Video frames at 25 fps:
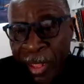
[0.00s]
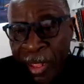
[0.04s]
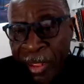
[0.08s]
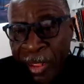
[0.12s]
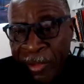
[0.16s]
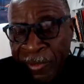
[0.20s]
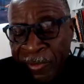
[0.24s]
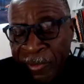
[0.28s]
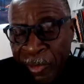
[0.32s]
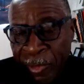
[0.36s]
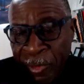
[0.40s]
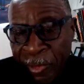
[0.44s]

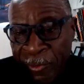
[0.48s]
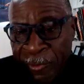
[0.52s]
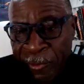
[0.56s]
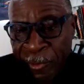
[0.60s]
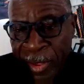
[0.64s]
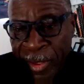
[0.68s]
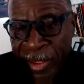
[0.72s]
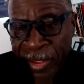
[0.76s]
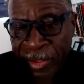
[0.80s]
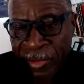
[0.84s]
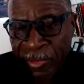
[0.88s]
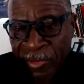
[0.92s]
block of North
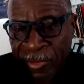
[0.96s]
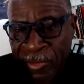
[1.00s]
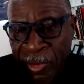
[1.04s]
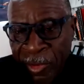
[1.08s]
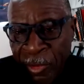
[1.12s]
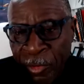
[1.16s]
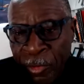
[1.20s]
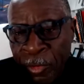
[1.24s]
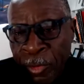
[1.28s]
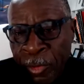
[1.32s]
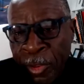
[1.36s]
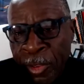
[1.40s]
Main.
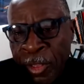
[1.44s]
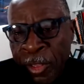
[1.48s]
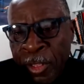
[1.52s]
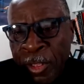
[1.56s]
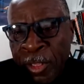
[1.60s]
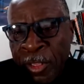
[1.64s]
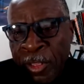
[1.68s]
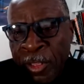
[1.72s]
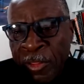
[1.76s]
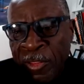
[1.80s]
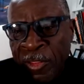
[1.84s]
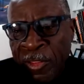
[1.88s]
So
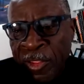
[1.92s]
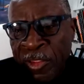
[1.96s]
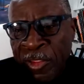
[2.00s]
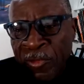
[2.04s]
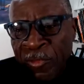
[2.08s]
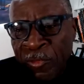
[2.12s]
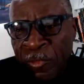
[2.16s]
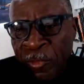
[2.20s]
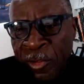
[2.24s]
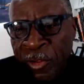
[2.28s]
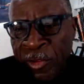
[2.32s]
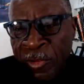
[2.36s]

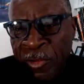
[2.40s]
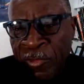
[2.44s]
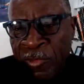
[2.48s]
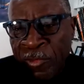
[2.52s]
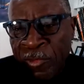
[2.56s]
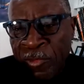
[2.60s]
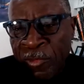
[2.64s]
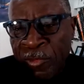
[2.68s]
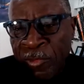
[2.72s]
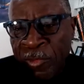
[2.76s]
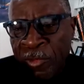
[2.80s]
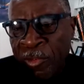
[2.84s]
this
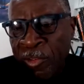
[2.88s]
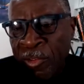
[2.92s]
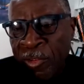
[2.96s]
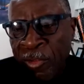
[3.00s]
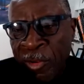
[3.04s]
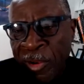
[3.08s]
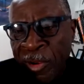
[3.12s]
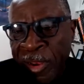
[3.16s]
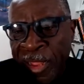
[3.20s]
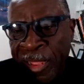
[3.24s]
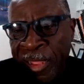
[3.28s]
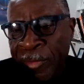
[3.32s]
was
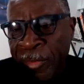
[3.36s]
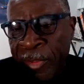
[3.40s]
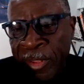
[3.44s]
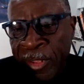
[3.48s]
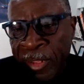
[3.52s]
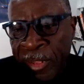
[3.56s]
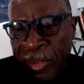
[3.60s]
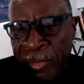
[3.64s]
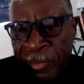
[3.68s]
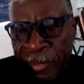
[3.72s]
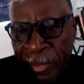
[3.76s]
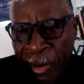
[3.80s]
your
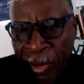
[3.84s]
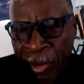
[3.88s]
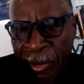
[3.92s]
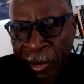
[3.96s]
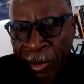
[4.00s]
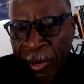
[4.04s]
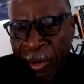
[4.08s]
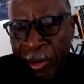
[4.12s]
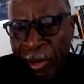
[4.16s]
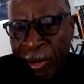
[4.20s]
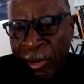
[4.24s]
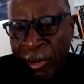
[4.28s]
neighborhood
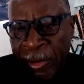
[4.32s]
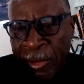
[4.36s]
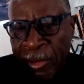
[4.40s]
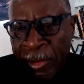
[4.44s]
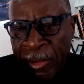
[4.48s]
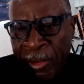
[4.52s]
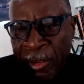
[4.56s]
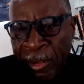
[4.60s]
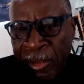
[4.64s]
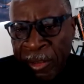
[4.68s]
bar.